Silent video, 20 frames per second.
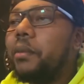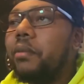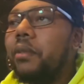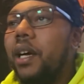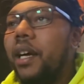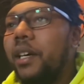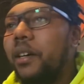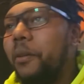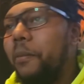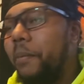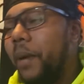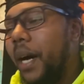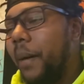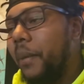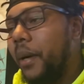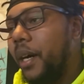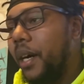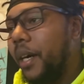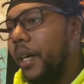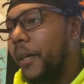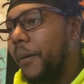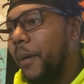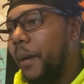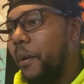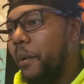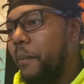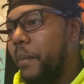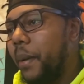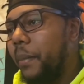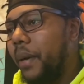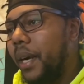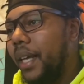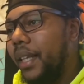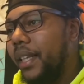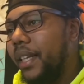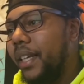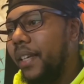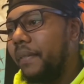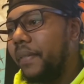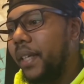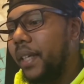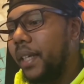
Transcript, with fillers: Barack Obama. Um, I remember I lived in